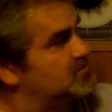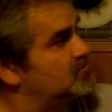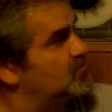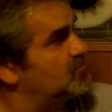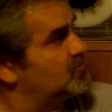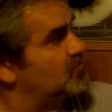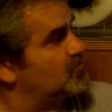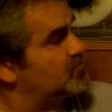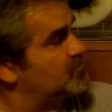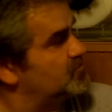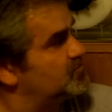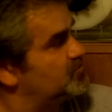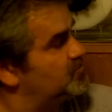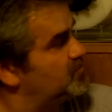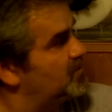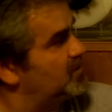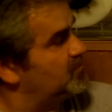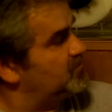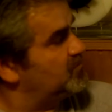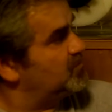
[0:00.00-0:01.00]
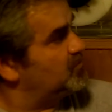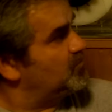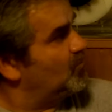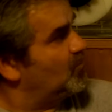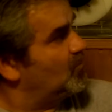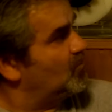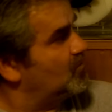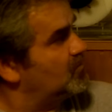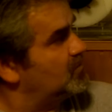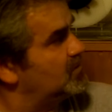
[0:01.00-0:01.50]
ago, or maybe
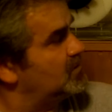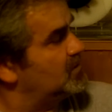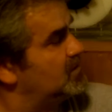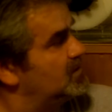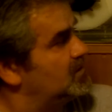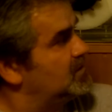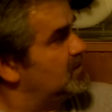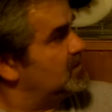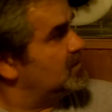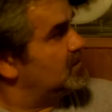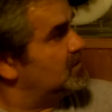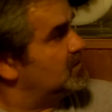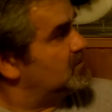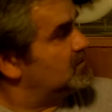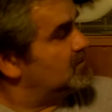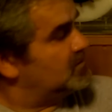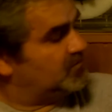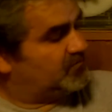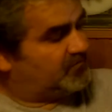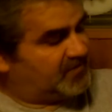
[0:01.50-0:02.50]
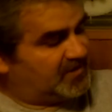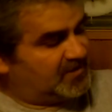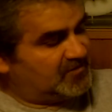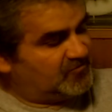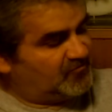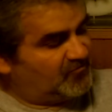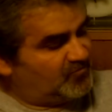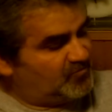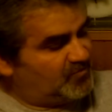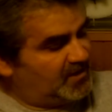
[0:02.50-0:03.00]
more, a
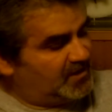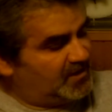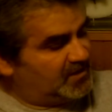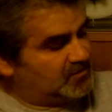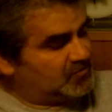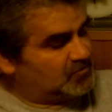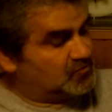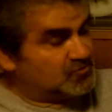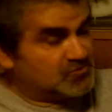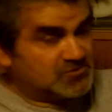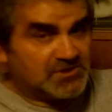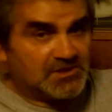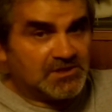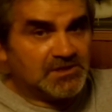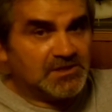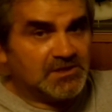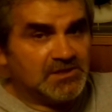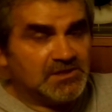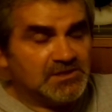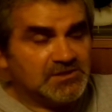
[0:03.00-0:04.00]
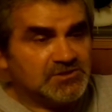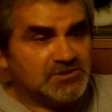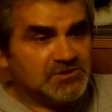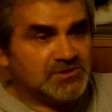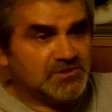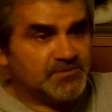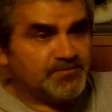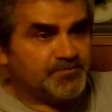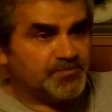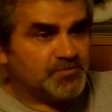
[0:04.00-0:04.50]
friend of mine, Dusan
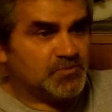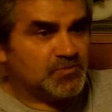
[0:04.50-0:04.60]
Ninic,